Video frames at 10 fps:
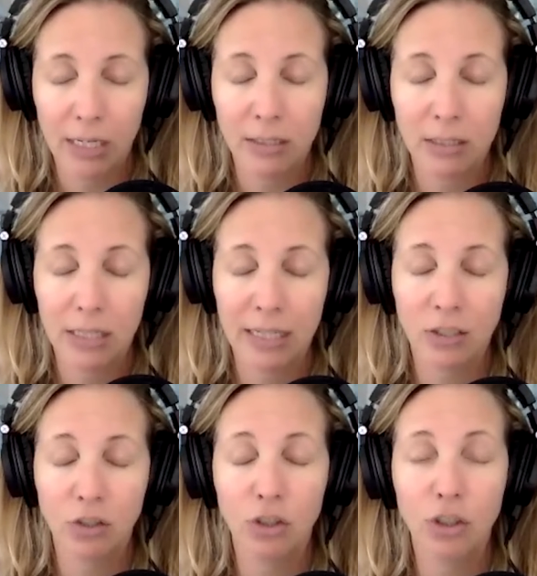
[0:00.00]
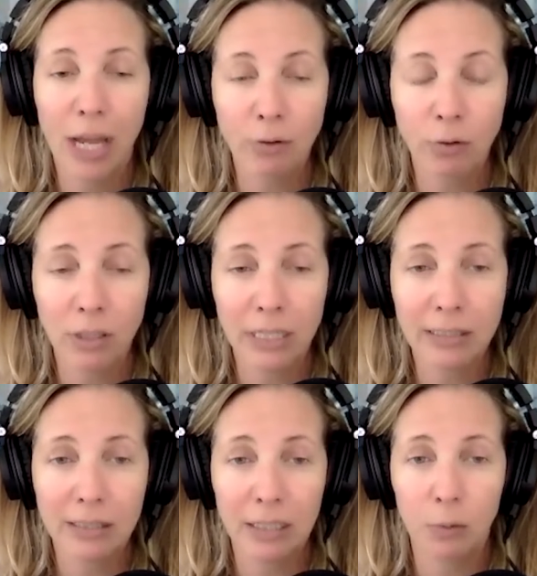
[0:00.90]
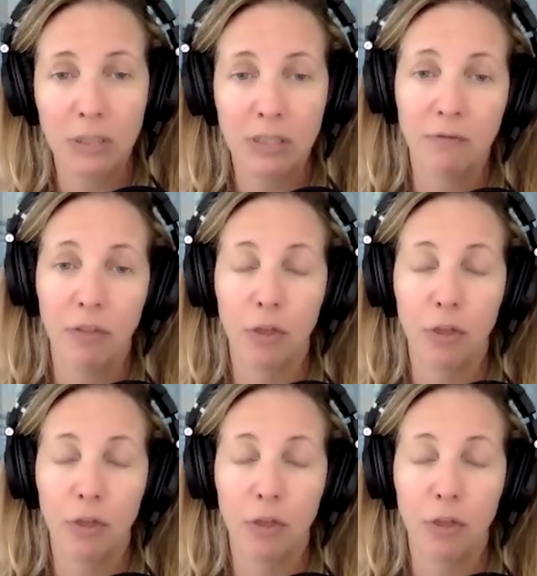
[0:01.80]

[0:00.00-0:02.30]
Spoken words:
It's generally a sequence of